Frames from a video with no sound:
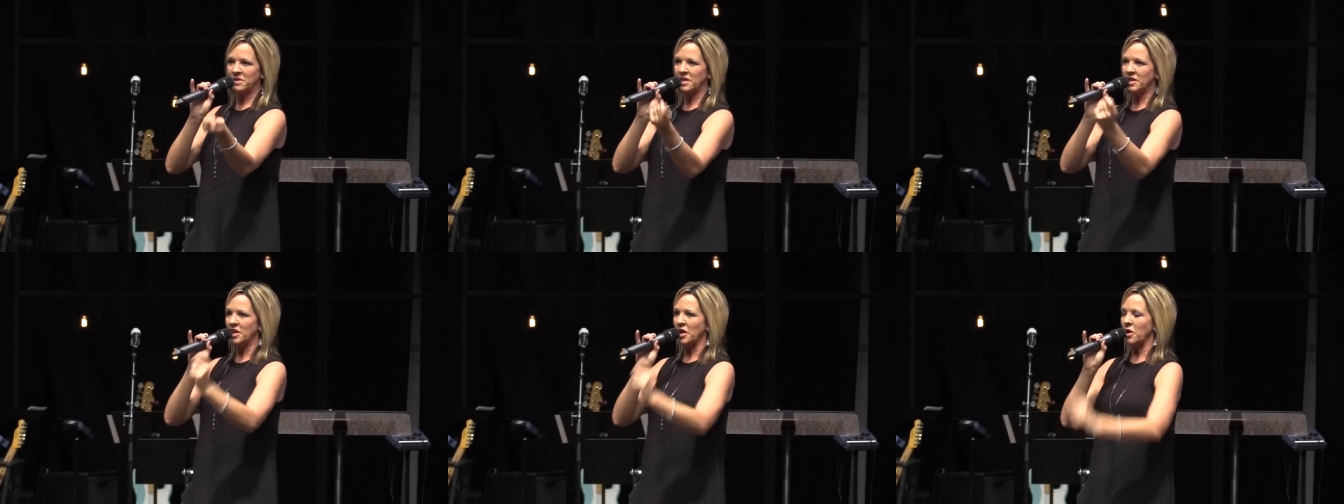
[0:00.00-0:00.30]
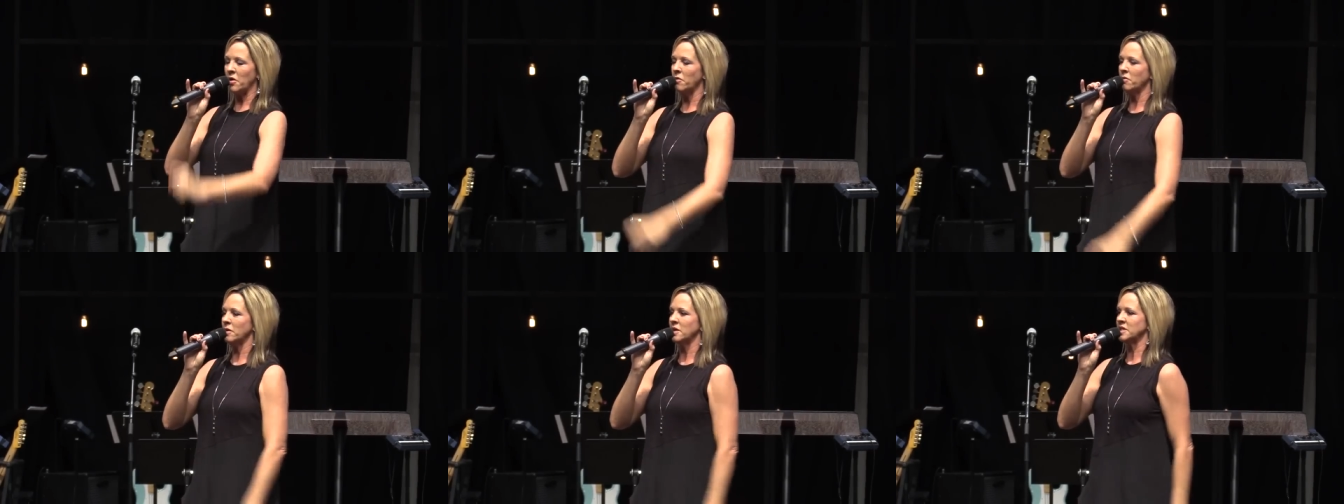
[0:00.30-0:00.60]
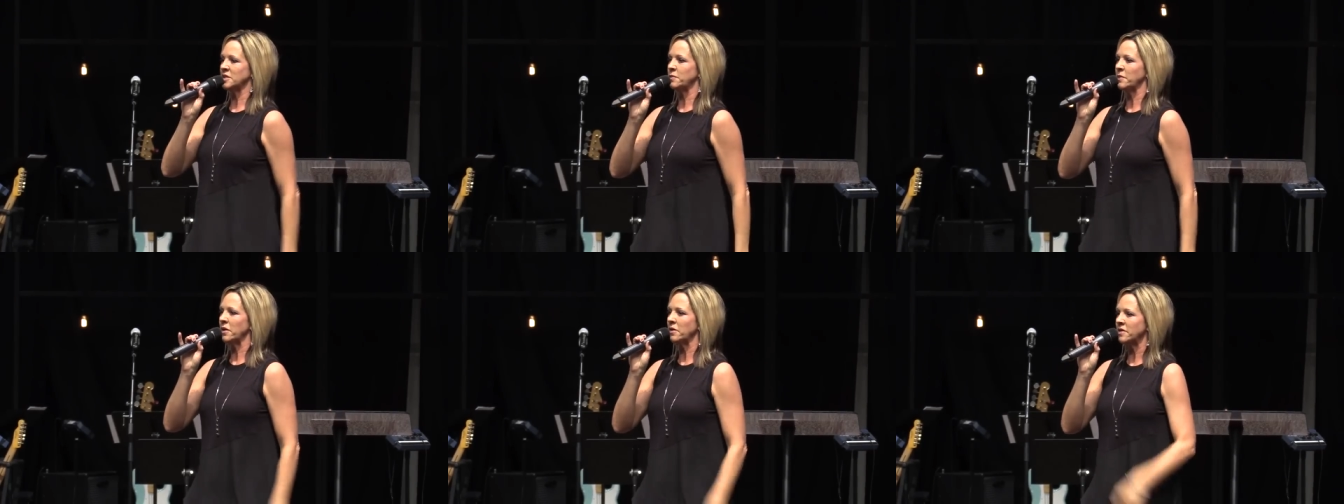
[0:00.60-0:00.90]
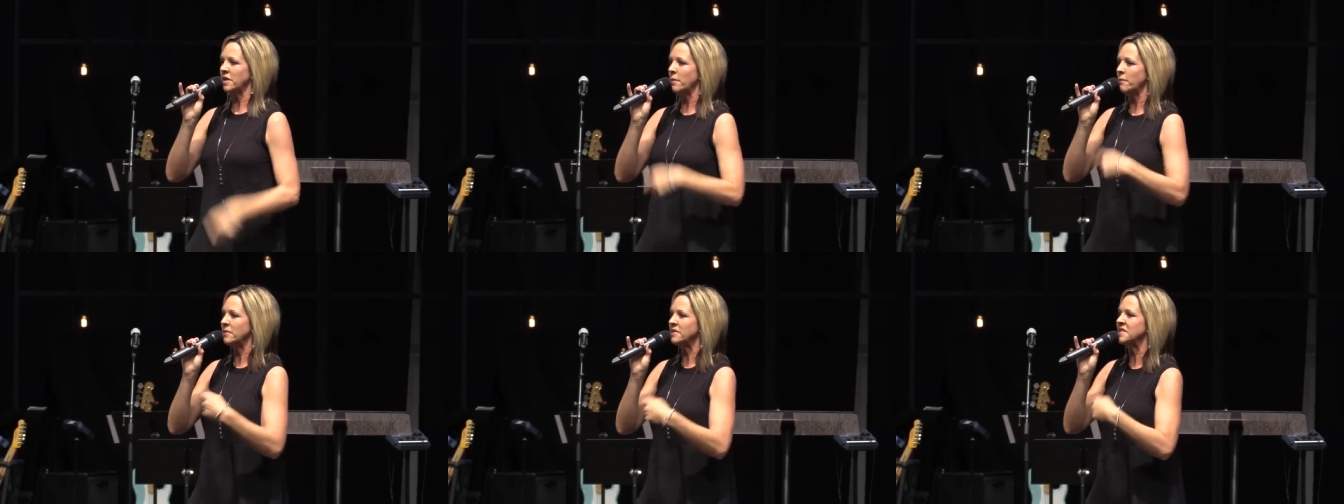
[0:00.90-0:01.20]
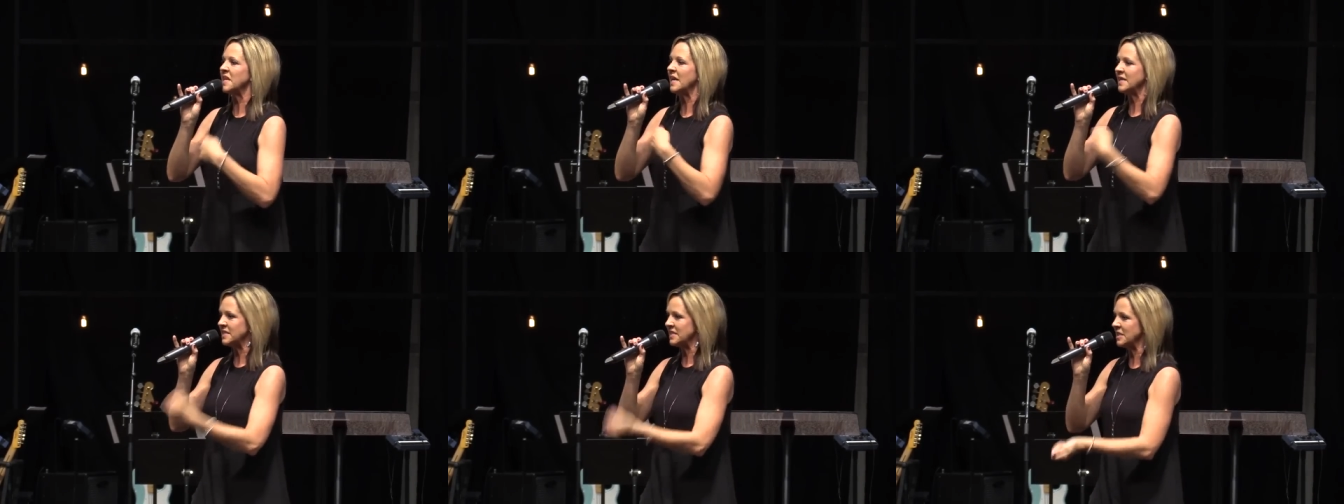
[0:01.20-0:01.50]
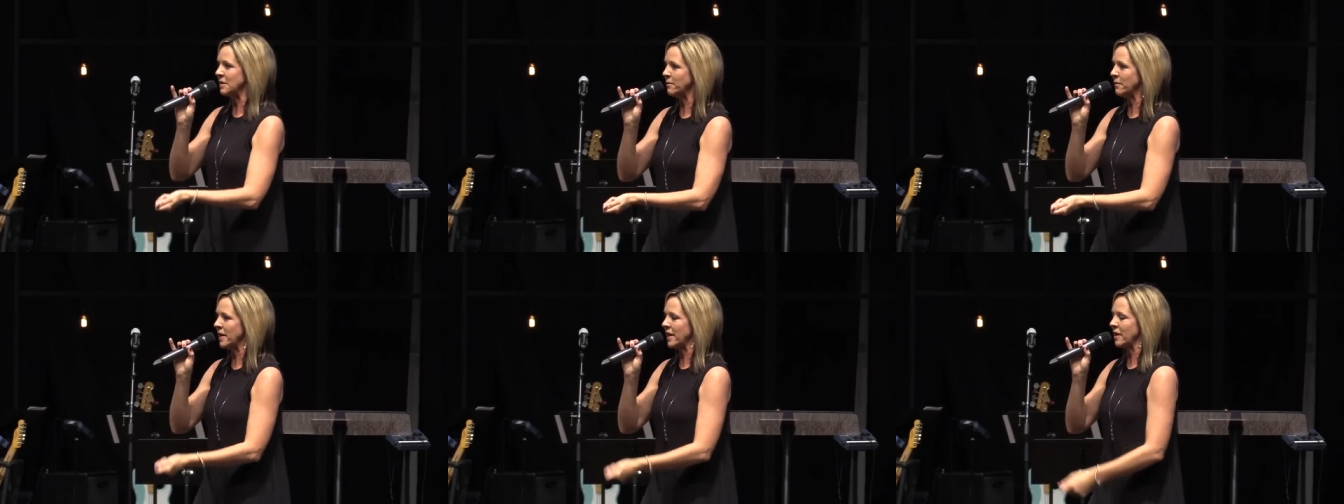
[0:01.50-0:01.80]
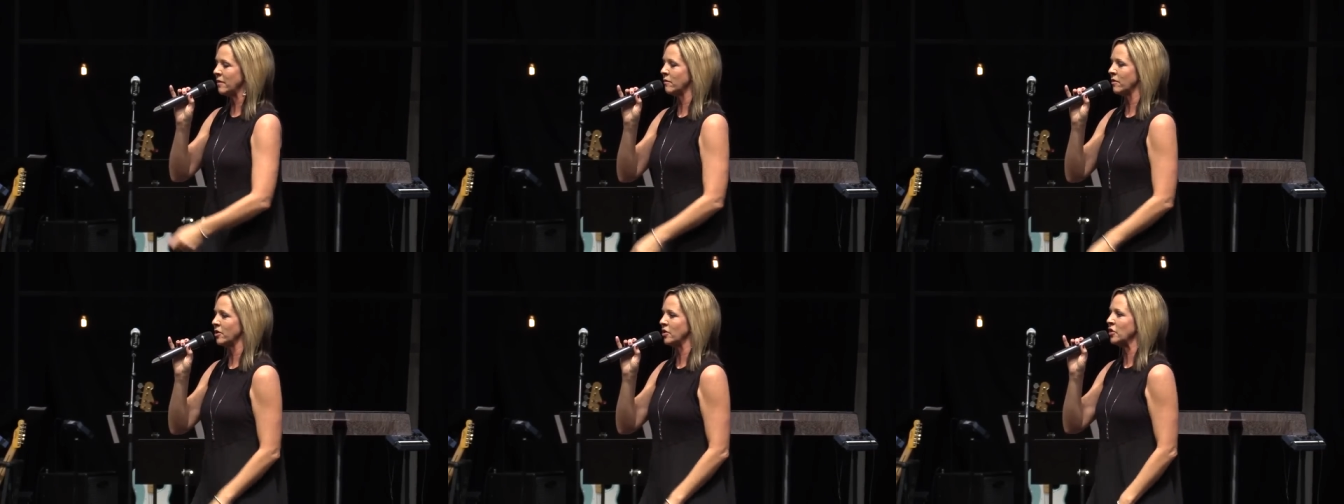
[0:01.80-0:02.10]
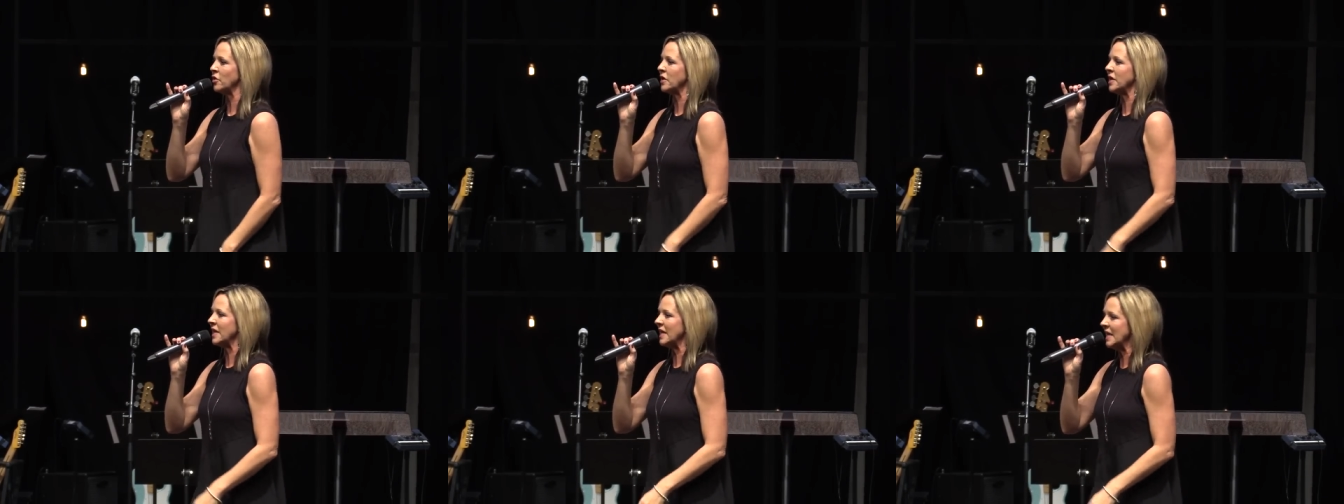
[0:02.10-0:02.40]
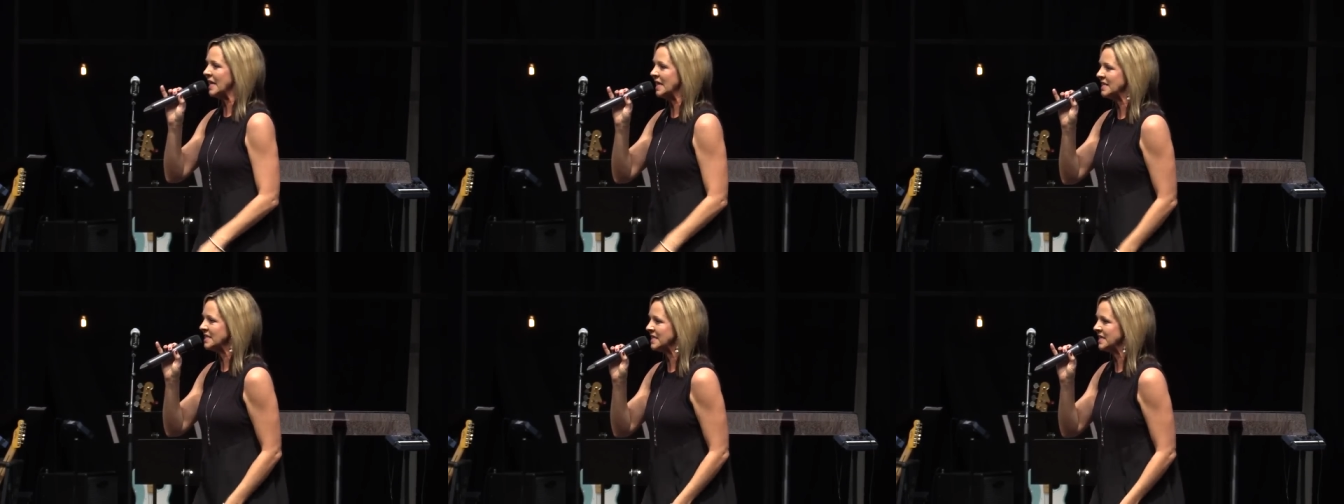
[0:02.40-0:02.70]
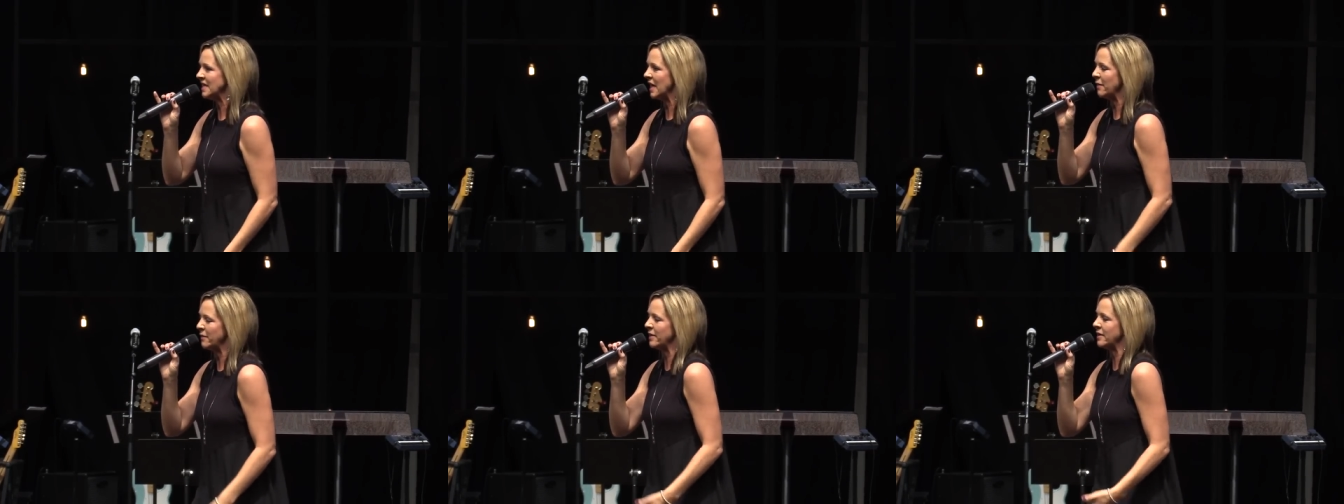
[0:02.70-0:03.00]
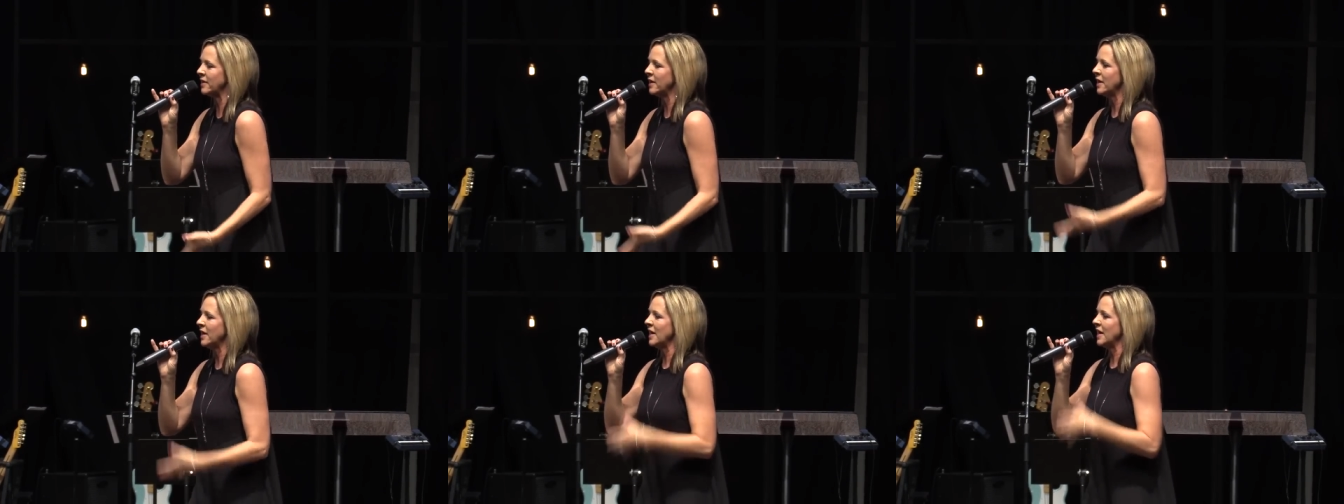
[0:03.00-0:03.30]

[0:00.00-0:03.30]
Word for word: you know, a spirit that possessed somebody where you could easily, I mean,